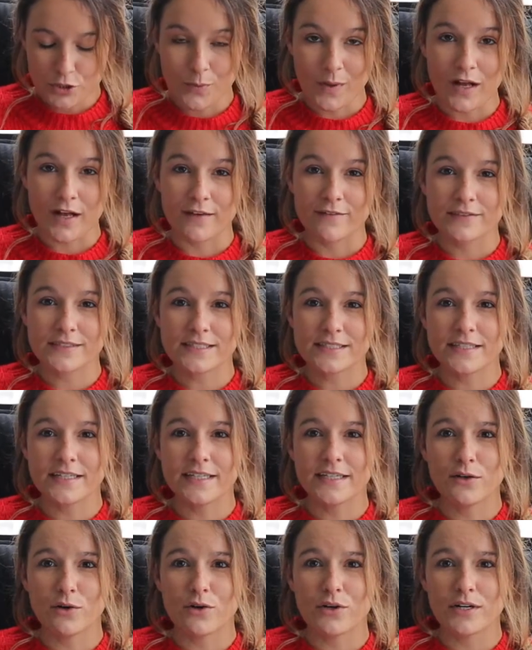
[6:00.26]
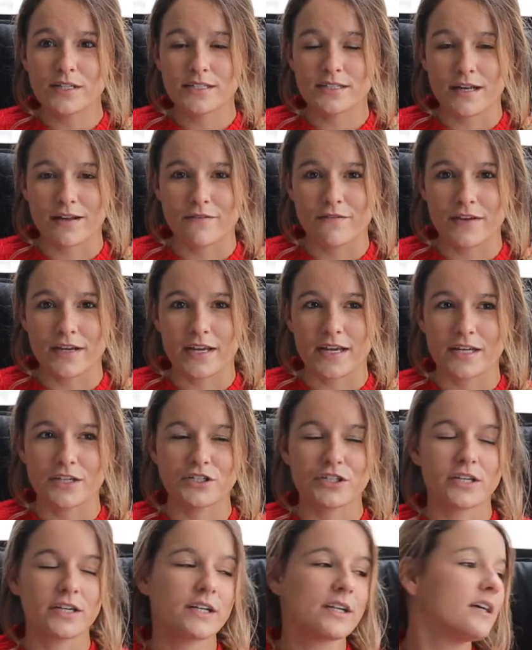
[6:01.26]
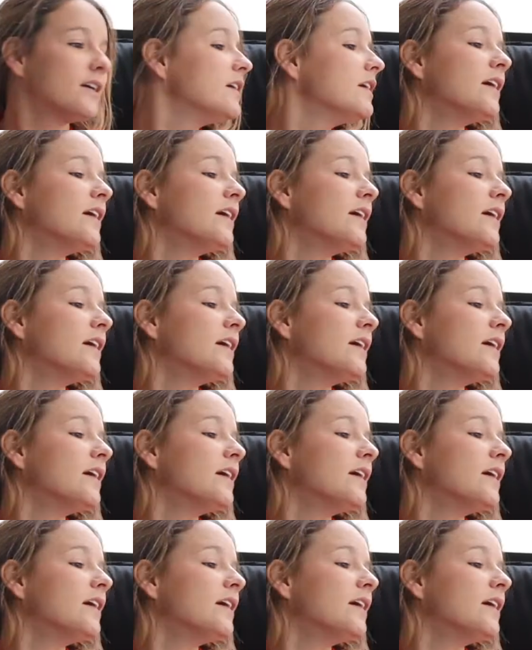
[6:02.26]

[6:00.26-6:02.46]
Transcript: 12, ski or sun vacation.